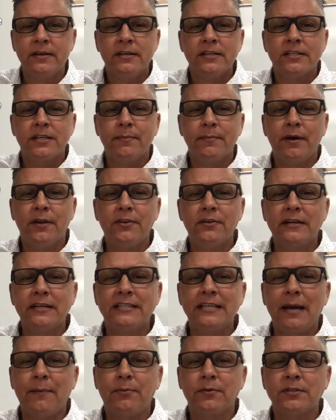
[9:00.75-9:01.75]
Some other
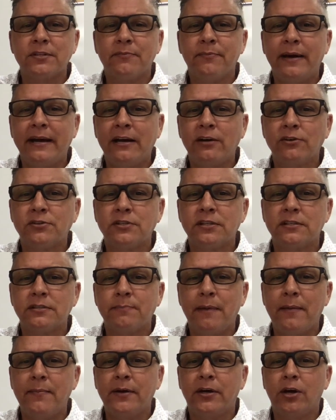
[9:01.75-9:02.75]
examples of meiosis
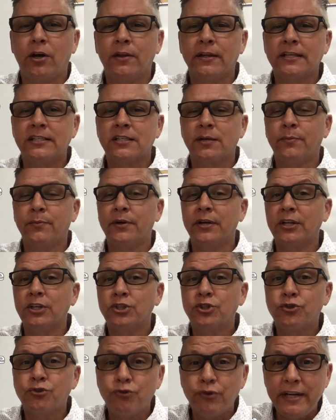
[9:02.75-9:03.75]
might be calling someone a
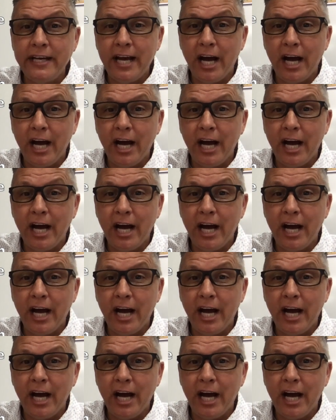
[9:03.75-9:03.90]
tree